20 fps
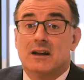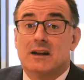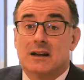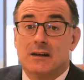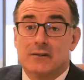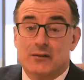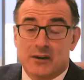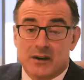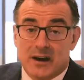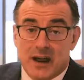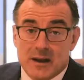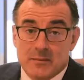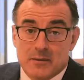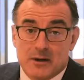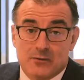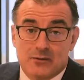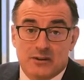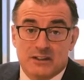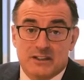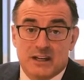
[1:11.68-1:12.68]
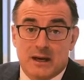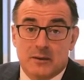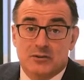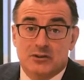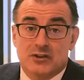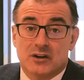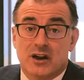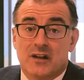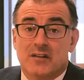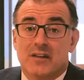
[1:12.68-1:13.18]
give your name in at
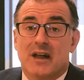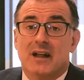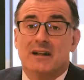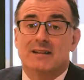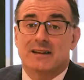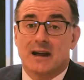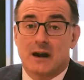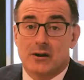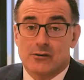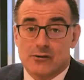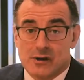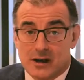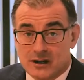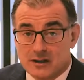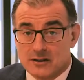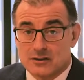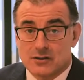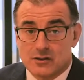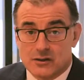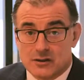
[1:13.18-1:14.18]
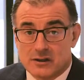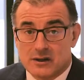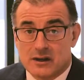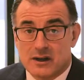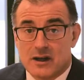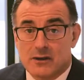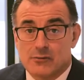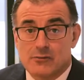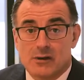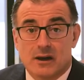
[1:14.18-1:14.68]
reception and they'll direct you to
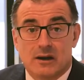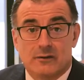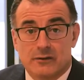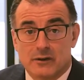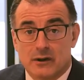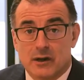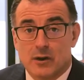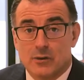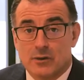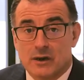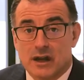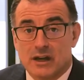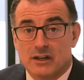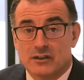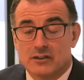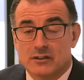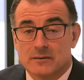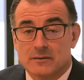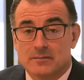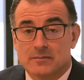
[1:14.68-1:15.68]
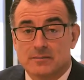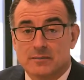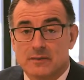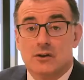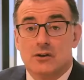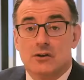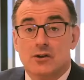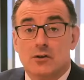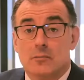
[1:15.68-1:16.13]
the relevant location.